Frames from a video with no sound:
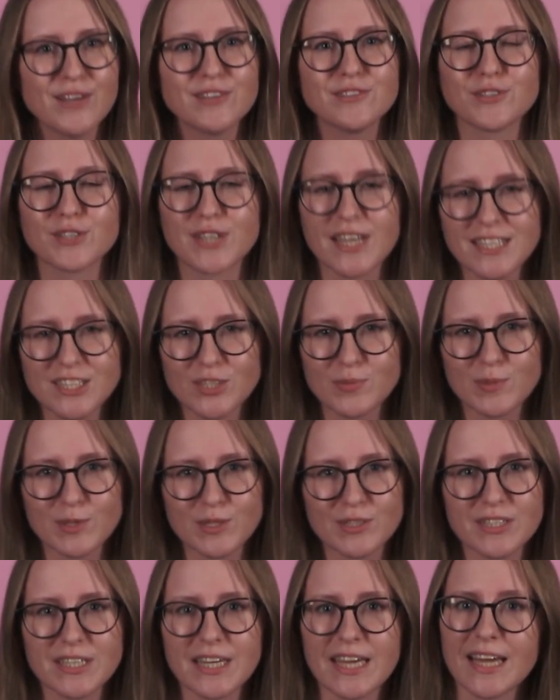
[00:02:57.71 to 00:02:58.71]

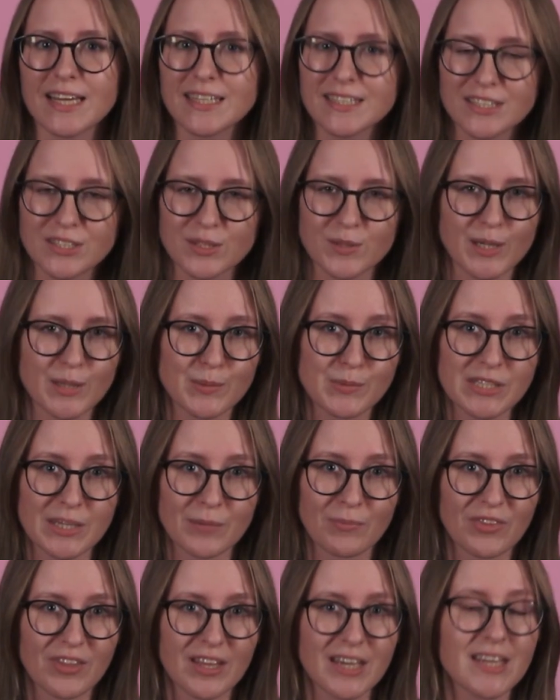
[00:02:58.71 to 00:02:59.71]
Forgettable can describe
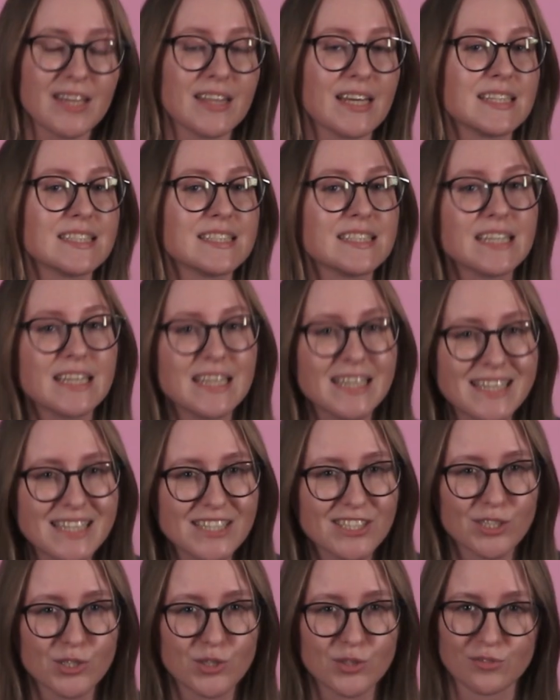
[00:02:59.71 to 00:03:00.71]
something that is
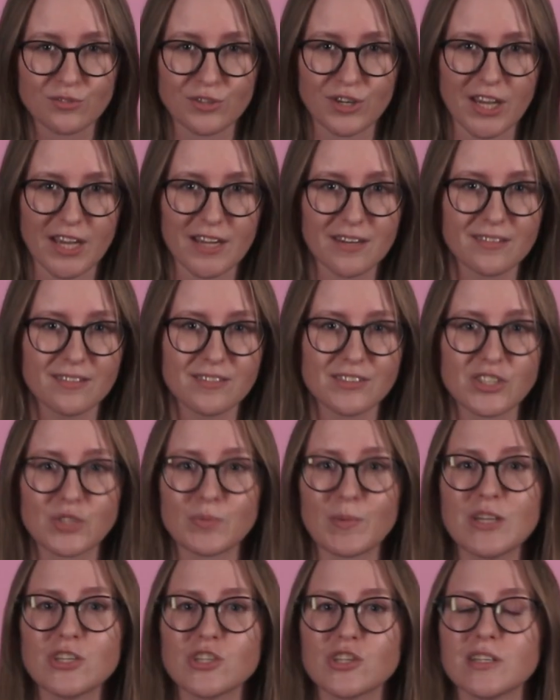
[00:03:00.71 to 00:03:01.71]
easy to forget,
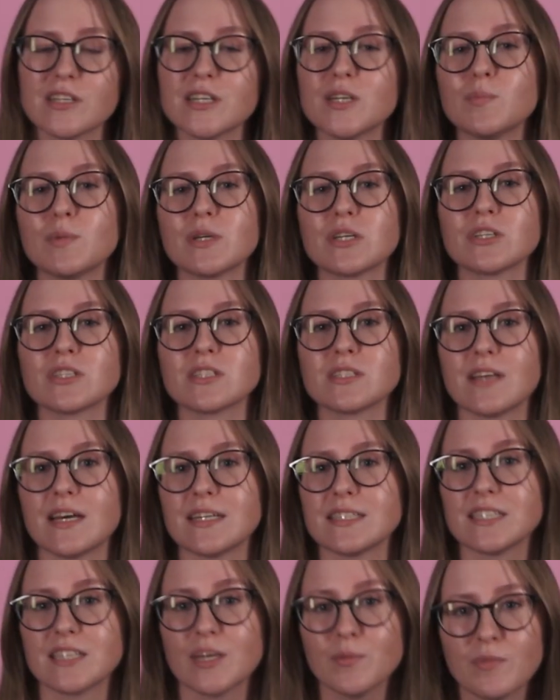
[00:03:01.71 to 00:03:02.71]
especially because
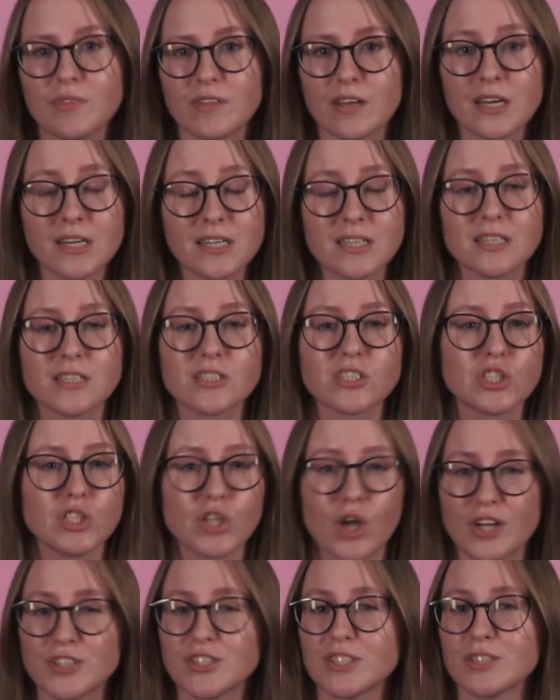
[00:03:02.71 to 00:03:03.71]
that something is not